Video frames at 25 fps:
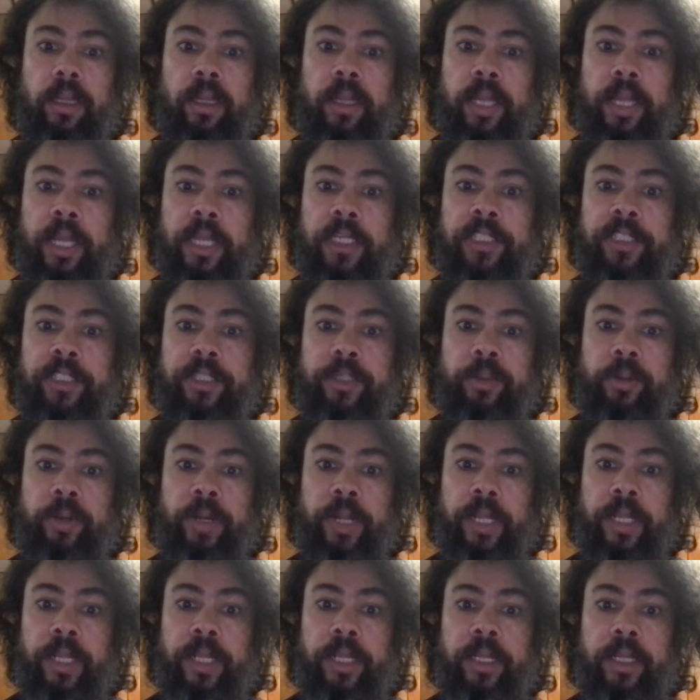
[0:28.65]

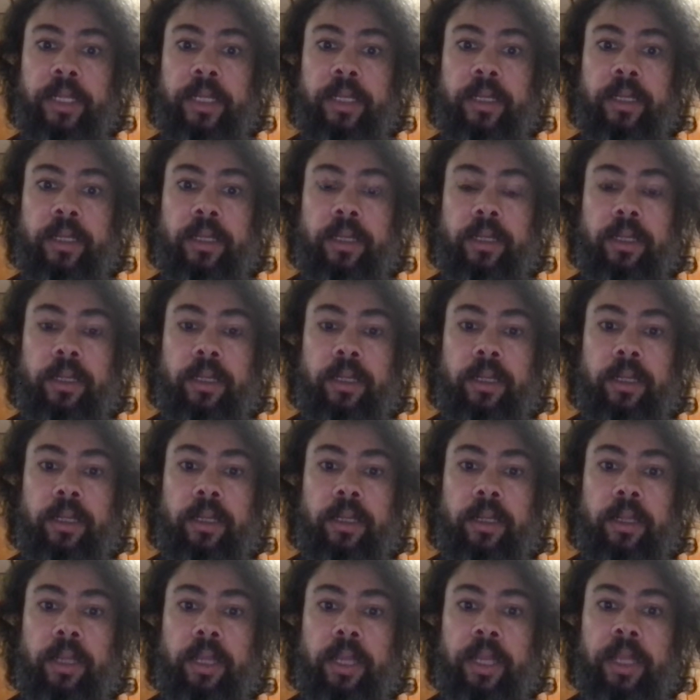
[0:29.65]
history
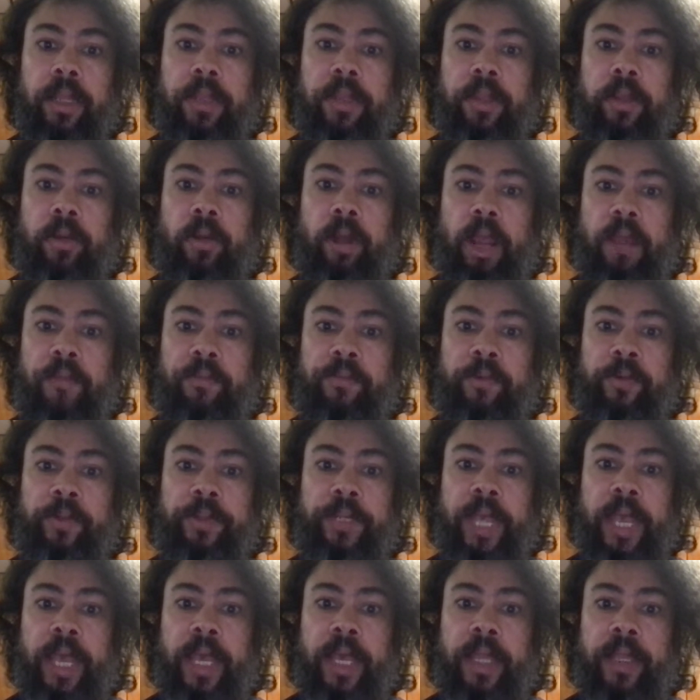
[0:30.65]
in the Grateful
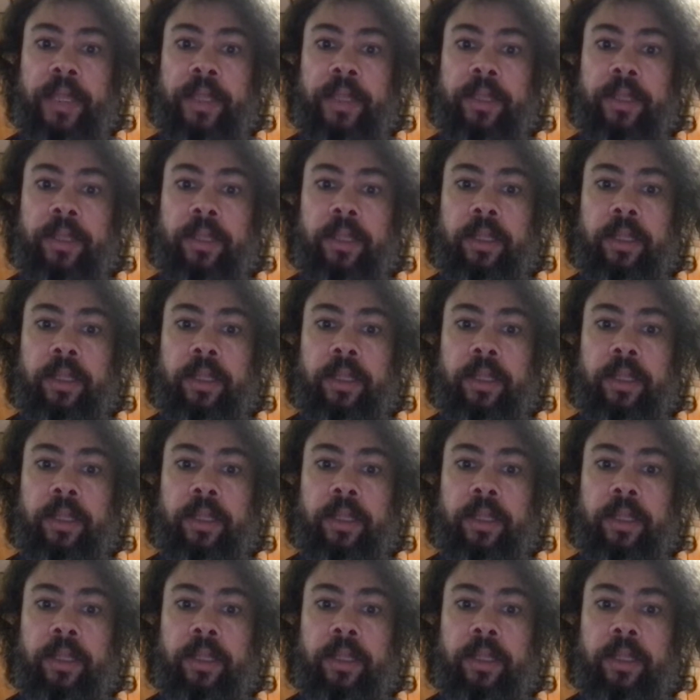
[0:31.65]
Dead